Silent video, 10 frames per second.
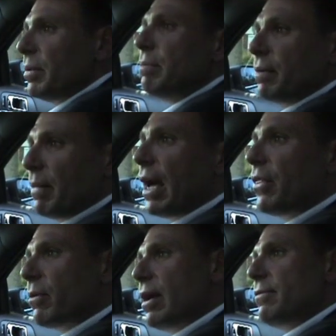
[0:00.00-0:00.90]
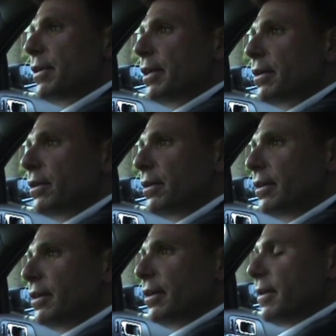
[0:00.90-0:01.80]
people buy the right vehicle.
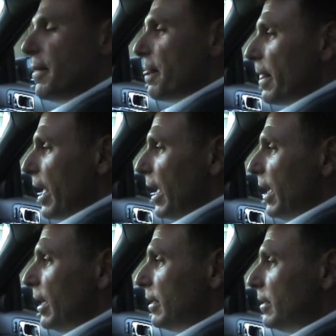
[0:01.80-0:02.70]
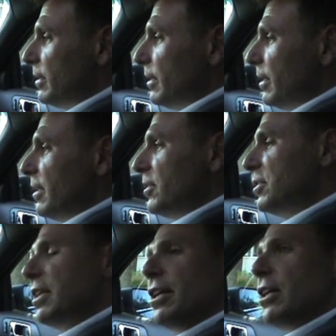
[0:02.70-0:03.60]
And
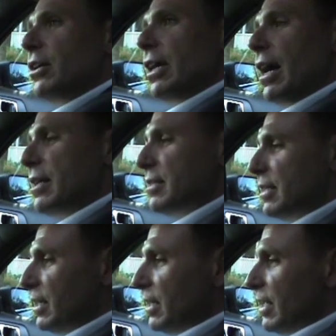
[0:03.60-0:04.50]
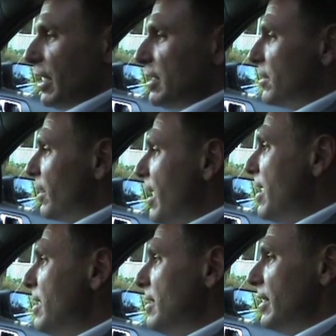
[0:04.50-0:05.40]
just out of curiosity, is there
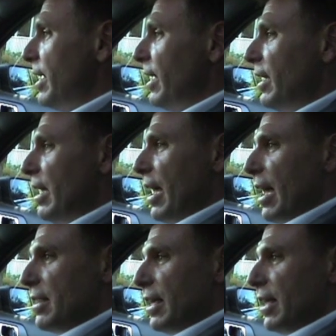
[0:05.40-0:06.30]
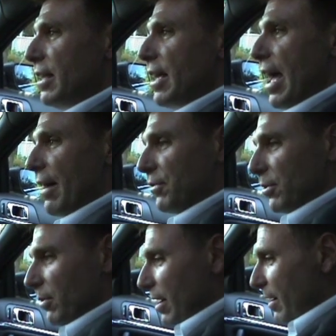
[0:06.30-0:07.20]
anything that after
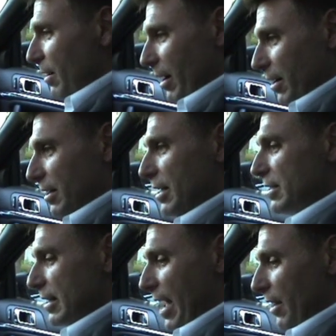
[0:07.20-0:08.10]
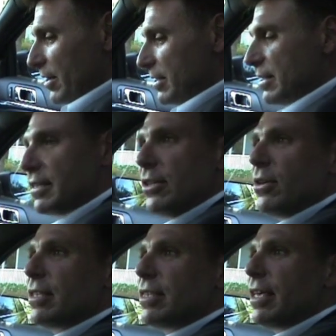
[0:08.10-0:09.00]
our needs analysis that you
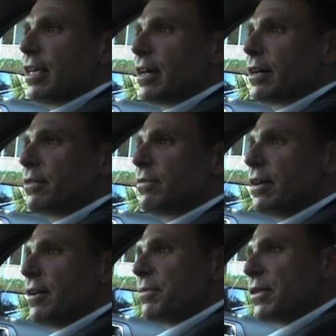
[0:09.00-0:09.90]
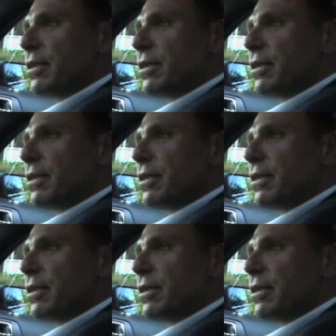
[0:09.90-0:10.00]
can think of that